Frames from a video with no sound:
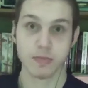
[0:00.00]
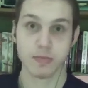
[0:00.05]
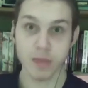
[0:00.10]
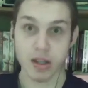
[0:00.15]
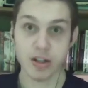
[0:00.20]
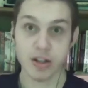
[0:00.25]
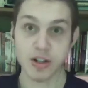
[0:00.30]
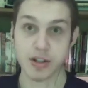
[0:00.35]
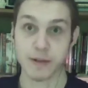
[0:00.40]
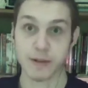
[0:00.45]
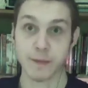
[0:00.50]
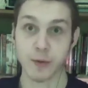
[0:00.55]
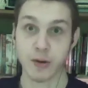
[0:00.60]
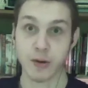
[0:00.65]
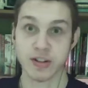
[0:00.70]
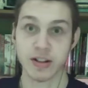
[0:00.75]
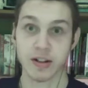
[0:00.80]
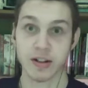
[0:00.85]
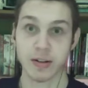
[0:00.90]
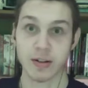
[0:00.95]
Just a
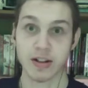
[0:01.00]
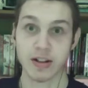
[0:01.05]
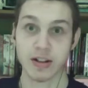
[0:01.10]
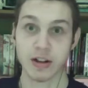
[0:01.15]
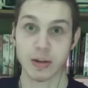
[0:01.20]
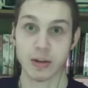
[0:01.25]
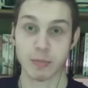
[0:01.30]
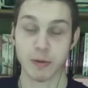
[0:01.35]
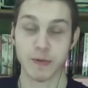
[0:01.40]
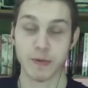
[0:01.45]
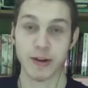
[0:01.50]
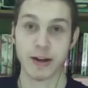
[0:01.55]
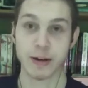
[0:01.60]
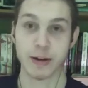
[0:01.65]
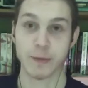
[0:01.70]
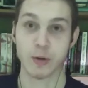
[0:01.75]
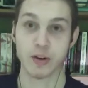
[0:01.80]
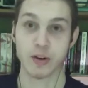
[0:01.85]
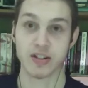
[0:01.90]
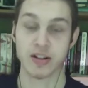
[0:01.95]
foretelling right there, a prophetic
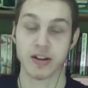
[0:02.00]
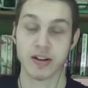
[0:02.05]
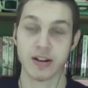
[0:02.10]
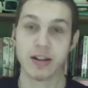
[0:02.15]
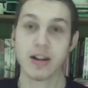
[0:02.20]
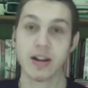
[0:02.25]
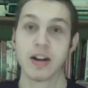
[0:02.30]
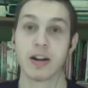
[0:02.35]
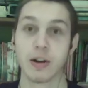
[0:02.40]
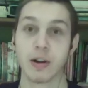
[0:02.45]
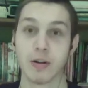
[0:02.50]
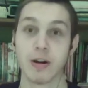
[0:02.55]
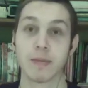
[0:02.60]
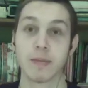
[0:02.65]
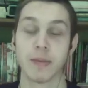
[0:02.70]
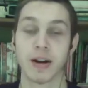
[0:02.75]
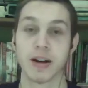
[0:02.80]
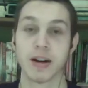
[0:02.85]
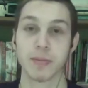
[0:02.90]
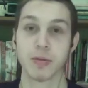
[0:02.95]
foretelling. No, I'm
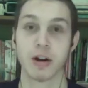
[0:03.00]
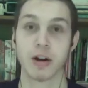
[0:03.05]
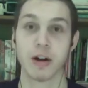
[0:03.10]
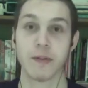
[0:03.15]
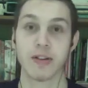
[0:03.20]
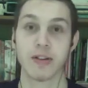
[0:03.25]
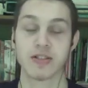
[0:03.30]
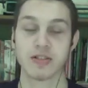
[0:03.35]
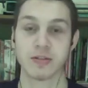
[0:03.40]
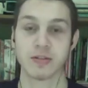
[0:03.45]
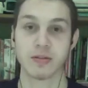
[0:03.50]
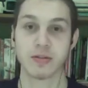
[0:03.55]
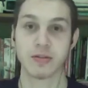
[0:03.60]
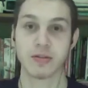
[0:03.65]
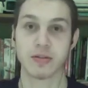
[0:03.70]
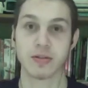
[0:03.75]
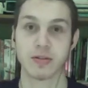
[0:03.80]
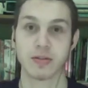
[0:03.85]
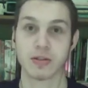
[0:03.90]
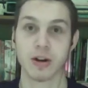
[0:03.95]
not a prophet, so don't
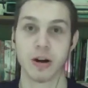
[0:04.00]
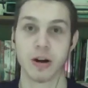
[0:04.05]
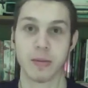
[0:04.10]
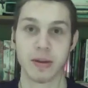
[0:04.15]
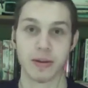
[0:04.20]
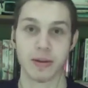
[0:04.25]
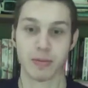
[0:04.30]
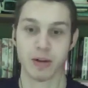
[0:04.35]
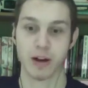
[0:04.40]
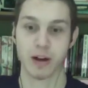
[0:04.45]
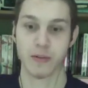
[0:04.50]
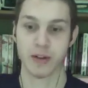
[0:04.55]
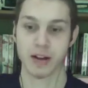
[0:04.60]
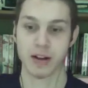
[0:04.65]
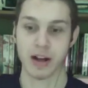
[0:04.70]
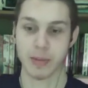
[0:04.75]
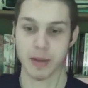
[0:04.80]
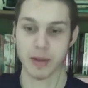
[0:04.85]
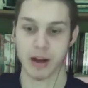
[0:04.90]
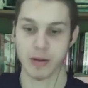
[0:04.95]
don't call me a prophet.
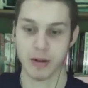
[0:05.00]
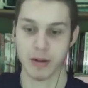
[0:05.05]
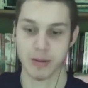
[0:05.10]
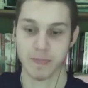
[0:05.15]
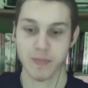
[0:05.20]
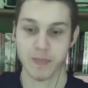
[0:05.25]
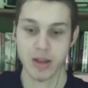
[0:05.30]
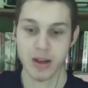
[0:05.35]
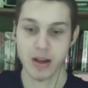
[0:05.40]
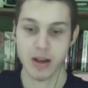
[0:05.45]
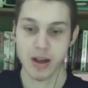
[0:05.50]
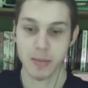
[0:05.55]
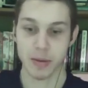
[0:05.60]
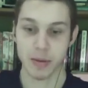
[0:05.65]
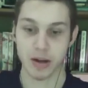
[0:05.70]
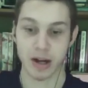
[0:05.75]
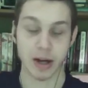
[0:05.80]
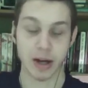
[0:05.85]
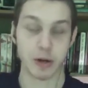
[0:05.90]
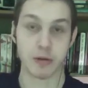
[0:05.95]
I'm not one,
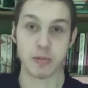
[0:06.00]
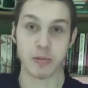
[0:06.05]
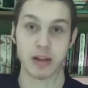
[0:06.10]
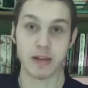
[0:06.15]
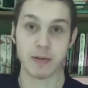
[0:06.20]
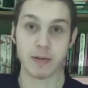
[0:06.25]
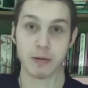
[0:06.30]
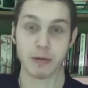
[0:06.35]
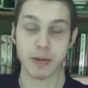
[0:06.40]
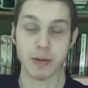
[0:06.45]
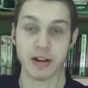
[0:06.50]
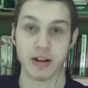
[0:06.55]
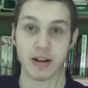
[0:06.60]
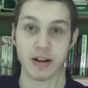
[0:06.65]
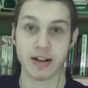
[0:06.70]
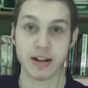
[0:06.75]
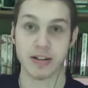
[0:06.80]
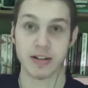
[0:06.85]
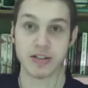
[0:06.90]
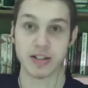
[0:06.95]
but I do believe he will be
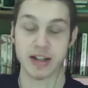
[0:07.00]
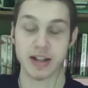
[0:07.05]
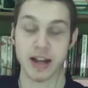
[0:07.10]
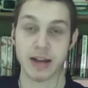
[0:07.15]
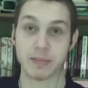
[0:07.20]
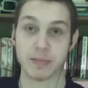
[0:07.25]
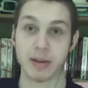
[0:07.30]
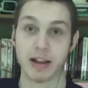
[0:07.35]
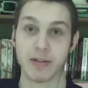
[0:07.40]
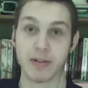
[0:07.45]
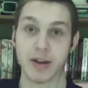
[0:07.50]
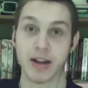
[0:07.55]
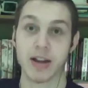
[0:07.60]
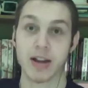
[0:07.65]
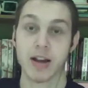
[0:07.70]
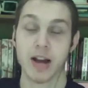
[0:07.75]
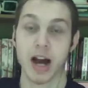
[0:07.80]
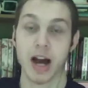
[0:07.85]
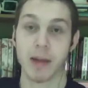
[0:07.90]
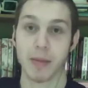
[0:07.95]
non-guilty. And by the way,
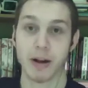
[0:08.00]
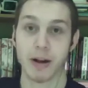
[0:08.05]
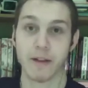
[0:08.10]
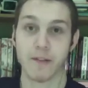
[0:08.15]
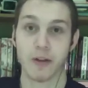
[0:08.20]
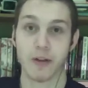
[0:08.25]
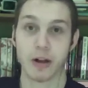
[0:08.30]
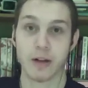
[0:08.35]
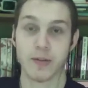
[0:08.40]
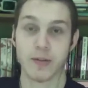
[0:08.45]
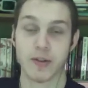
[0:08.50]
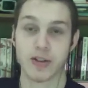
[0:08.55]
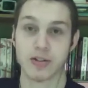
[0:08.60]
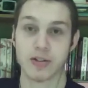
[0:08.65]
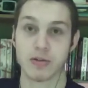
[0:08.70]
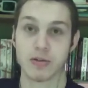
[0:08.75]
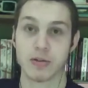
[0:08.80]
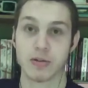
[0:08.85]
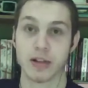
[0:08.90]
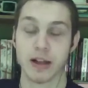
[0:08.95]
I'm not falling for this
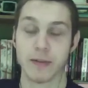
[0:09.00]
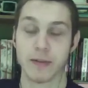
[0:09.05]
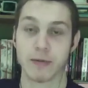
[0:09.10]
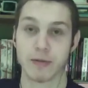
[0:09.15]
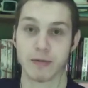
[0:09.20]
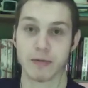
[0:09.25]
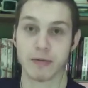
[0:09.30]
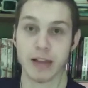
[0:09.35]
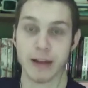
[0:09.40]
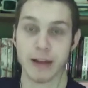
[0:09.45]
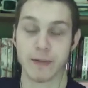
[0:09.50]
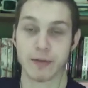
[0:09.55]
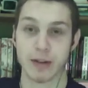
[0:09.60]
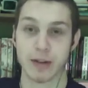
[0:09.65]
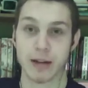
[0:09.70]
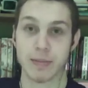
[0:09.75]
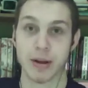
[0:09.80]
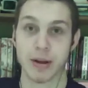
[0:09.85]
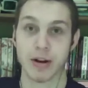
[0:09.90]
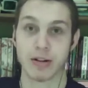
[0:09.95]
whole left left
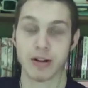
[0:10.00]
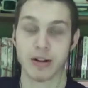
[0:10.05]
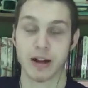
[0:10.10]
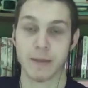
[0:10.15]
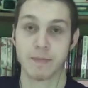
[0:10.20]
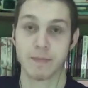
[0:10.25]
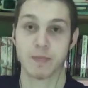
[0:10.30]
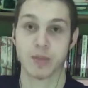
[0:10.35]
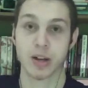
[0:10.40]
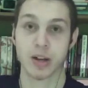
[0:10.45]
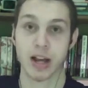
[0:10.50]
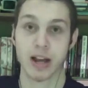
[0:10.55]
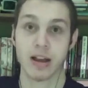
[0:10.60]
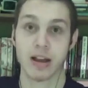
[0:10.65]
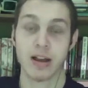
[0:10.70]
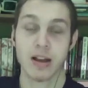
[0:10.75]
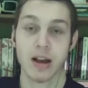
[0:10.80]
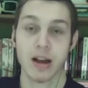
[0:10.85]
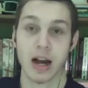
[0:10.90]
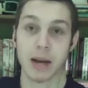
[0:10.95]
right paradigm. Okay,
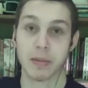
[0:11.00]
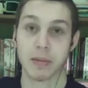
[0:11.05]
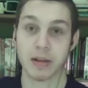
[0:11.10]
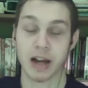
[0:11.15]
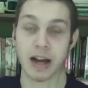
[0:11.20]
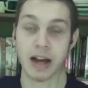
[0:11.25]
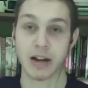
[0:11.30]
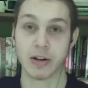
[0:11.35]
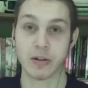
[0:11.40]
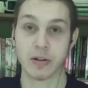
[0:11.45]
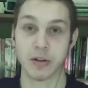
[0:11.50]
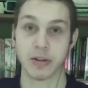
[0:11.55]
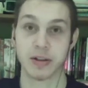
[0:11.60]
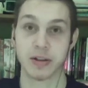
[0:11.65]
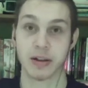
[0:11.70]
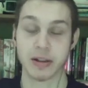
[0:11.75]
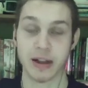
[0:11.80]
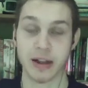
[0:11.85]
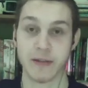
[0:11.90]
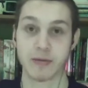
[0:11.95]
I will. I know that
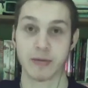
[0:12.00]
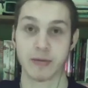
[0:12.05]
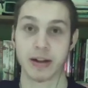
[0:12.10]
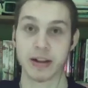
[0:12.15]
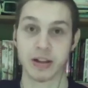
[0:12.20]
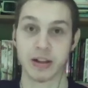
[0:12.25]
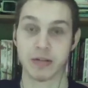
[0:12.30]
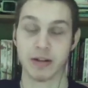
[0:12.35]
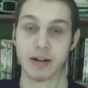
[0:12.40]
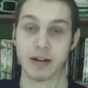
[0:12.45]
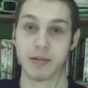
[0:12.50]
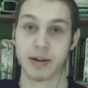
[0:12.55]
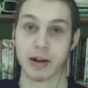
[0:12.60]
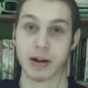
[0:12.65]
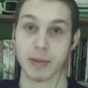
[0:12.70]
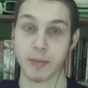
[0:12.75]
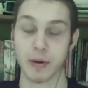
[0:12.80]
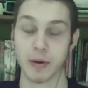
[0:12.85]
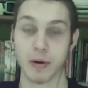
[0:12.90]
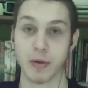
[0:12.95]
the left wing and the right wing
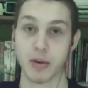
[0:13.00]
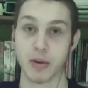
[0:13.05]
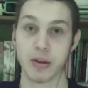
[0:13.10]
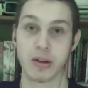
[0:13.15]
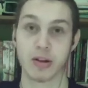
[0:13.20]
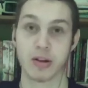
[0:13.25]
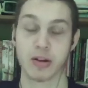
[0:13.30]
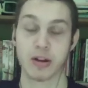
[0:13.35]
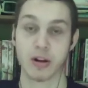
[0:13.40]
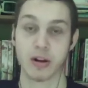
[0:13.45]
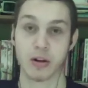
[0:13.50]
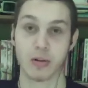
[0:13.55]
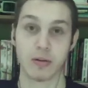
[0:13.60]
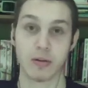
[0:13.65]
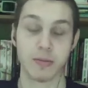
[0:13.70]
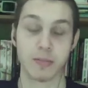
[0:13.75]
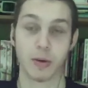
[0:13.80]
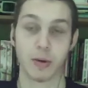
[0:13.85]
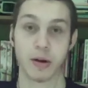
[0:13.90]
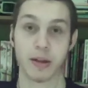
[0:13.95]
are both, you know,
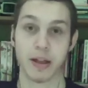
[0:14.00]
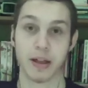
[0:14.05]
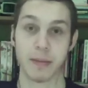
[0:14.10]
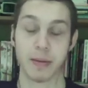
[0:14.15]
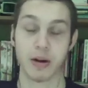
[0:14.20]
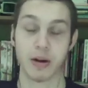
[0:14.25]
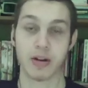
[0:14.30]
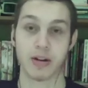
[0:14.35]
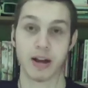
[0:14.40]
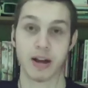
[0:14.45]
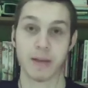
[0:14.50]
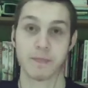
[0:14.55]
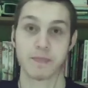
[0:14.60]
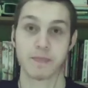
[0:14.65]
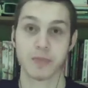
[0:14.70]
part of that paradigm.